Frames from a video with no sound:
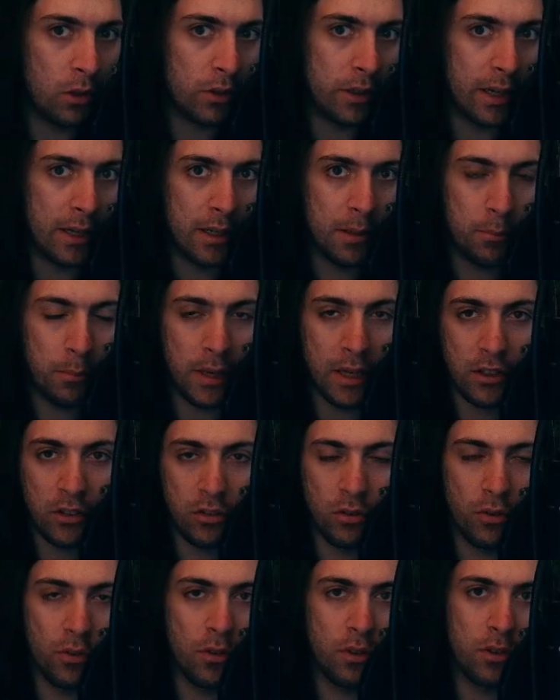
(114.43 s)
getting back
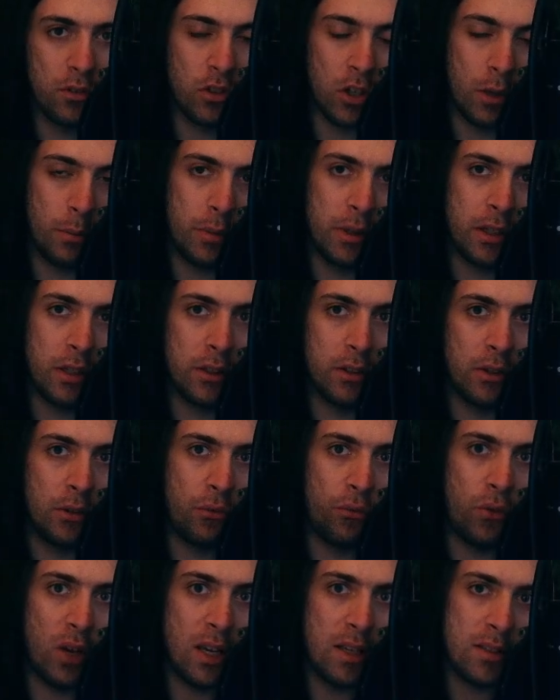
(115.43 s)
to the topic
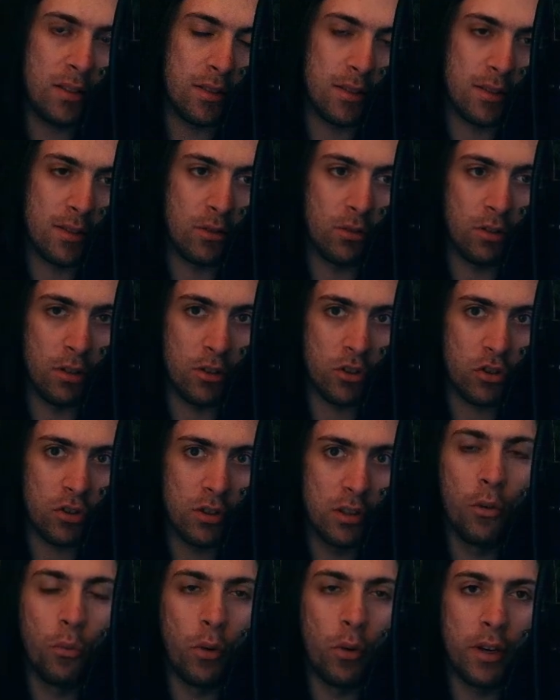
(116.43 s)
phase distortion.
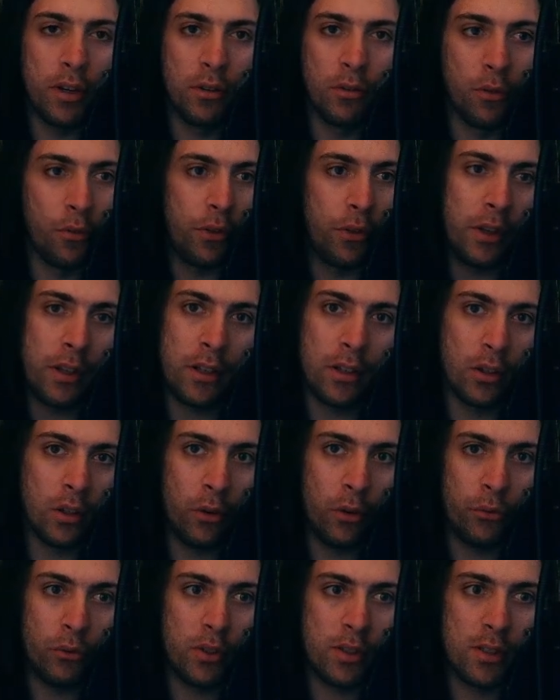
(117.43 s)
When you're thinking
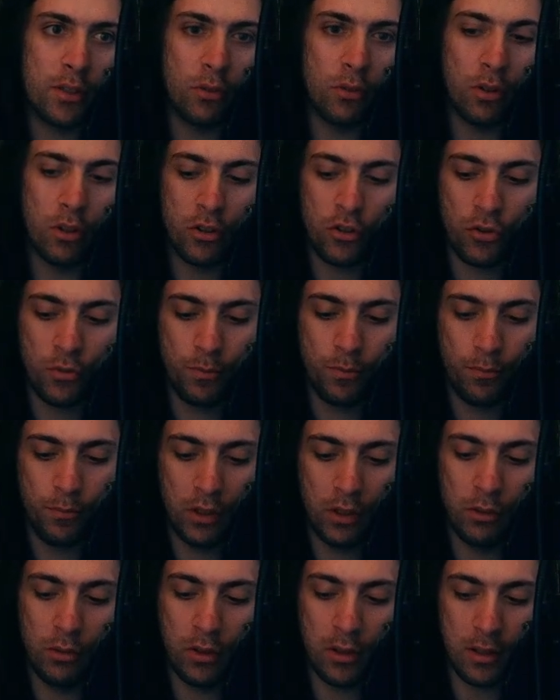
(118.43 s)
of distortion,
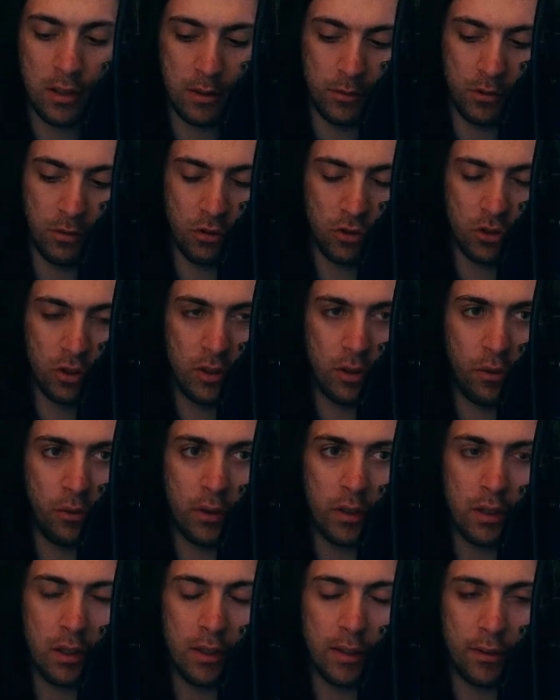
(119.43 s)
you are usually
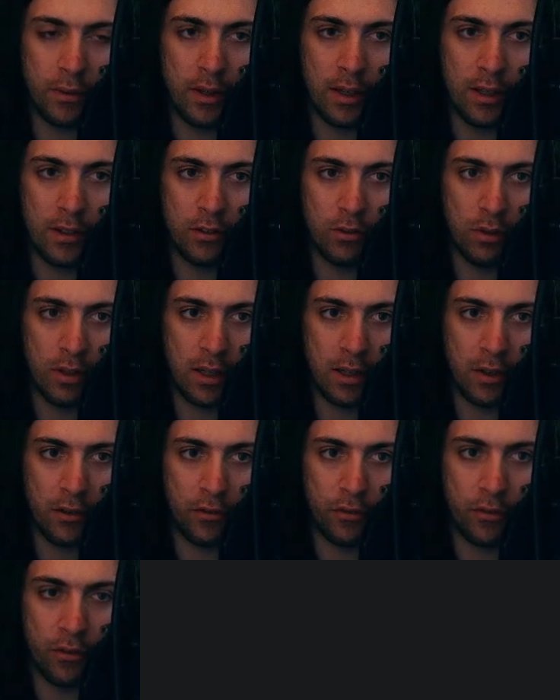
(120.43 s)
thinking like that. You have